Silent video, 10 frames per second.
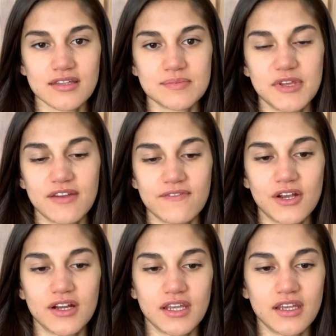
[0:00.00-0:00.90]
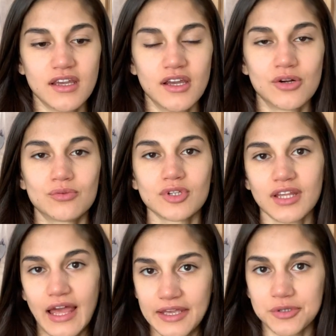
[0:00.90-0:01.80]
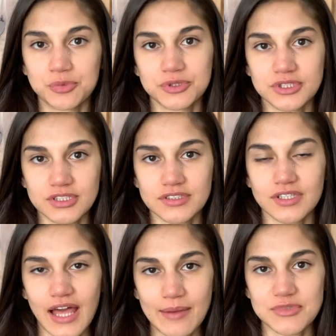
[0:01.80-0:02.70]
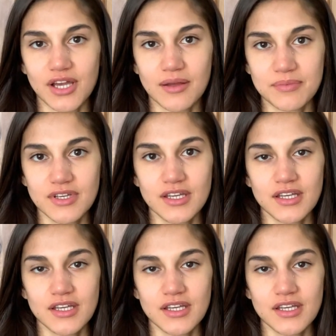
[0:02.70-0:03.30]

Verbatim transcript: It's been a very reliable laptop.